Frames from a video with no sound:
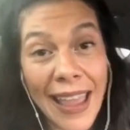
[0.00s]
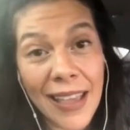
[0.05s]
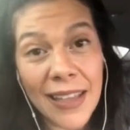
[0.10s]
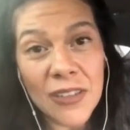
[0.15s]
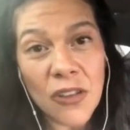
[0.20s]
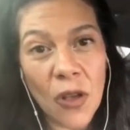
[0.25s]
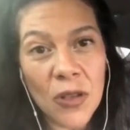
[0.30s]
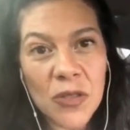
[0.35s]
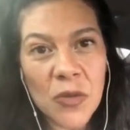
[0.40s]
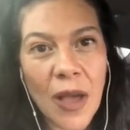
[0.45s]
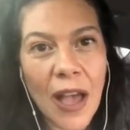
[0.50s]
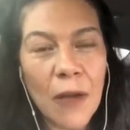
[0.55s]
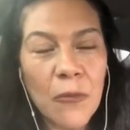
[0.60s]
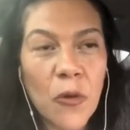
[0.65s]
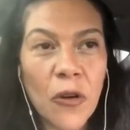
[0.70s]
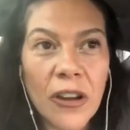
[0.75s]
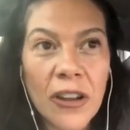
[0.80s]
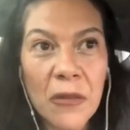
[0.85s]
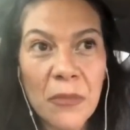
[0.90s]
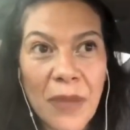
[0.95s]
and also
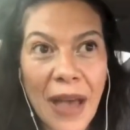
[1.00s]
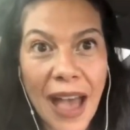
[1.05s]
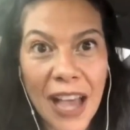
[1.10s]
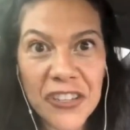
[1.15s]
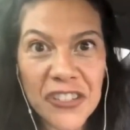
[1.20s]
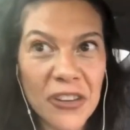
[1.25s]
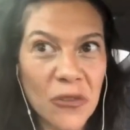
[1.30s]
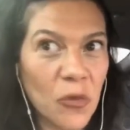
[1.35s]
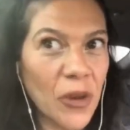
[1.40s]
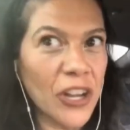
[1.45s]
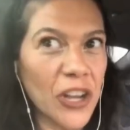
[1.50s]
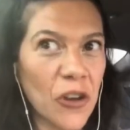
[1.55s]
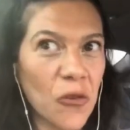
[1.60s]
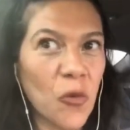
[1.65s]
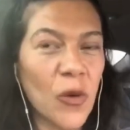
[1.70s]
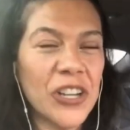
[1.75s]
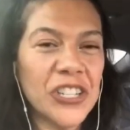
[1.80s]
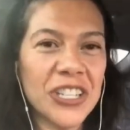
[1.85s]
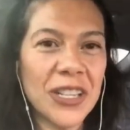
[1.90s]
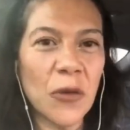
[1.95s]
have more compassion when
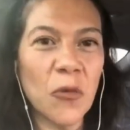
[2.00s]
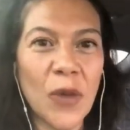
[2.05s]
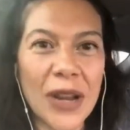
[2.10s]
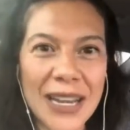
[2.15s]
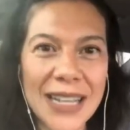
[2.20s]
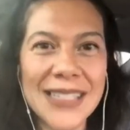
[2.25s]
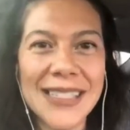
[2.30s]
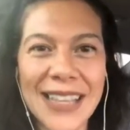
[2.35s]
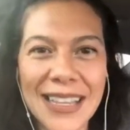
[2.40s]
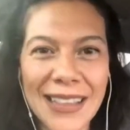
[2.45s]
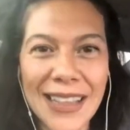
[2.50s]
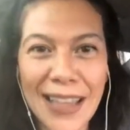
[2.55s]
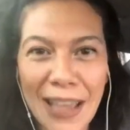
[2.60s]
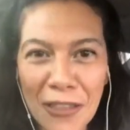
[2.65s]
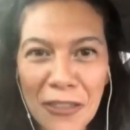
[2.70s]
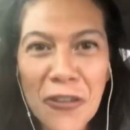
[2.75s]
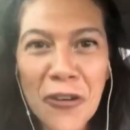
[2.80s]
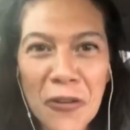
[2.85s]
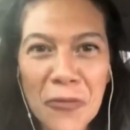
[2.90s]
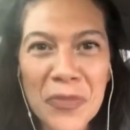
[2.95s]
you're witnessing
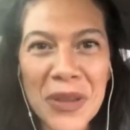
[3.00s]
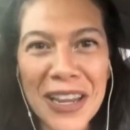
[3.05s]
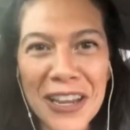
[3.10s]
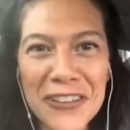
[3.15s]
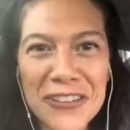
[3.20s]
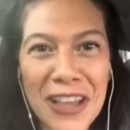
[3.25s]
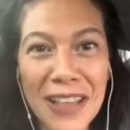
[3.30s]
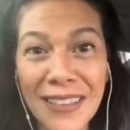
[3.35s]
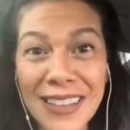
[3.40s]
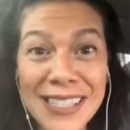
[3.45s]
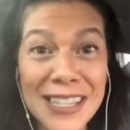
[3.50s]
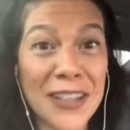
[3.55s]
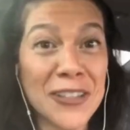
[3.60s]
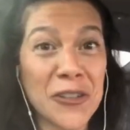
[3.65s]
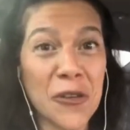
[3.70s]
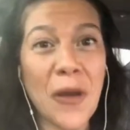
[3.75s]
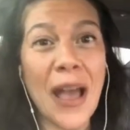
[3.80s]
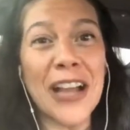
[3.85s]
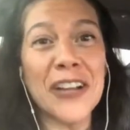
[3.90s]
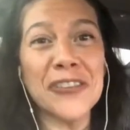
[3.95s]
the other being jealous,
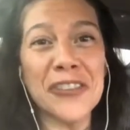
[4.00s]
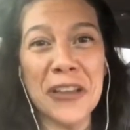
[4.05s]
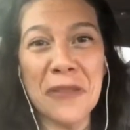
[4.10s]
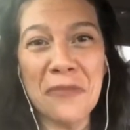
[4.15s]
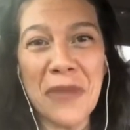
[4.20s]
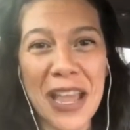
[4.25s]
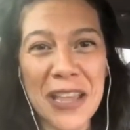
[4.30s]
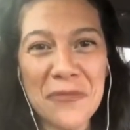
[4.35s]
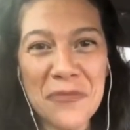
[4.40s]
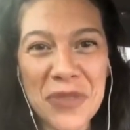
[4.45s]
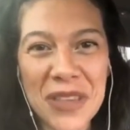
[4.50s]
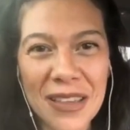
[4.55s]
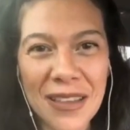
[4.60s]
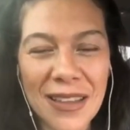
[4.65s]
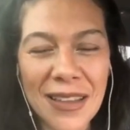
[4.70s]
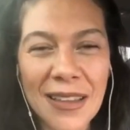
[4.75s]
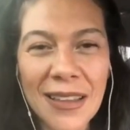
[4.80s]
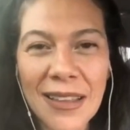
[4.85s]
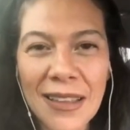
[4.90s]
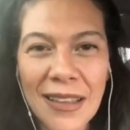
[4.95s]
because you actually might
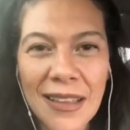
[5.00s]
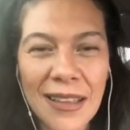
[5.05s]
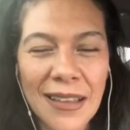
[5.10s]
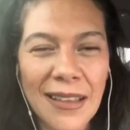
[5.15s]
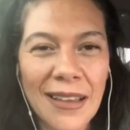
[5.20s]
be